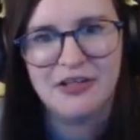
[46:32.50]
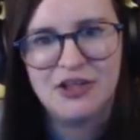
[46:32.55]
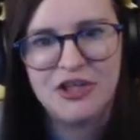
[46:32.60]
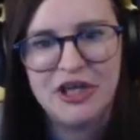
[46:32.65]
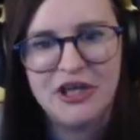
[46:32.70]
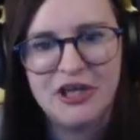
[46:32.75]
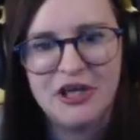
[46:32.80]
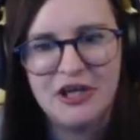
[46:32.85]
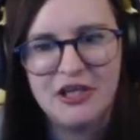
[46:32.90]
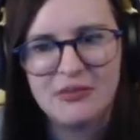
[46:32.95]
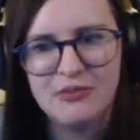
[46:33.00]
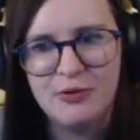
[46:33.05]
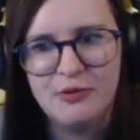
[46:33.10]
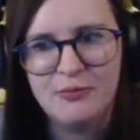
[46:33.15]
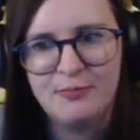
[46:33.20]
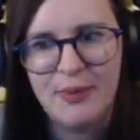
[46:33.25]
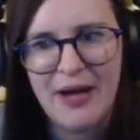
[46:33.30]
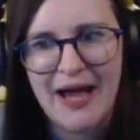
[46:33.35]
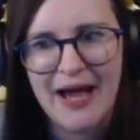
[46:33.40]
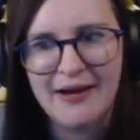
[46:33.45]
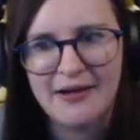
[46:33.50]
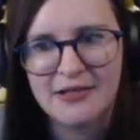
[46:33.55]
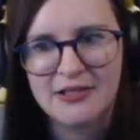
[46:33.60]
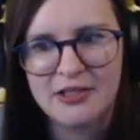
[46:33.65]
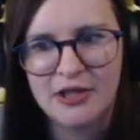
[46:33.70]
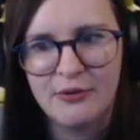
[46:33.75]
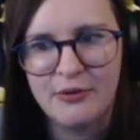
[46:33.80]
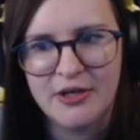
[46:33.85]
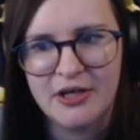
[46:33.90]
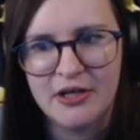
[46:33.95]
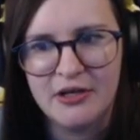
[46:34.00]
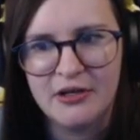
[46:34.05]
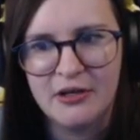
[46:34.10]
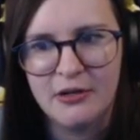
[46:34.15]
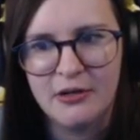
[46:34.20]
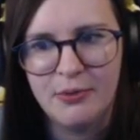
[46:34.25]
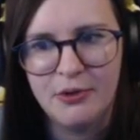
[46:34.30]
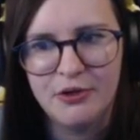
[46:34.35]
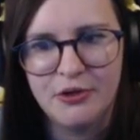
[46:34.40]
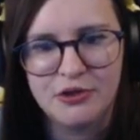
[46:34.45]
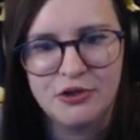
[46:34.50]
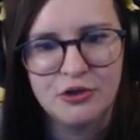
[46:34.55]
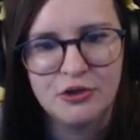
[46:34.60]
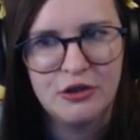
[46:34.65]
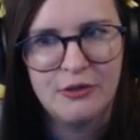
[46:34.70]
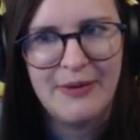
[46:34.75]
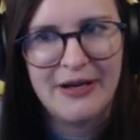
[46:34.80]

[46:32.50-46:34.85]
Chica has moved back so we can put the door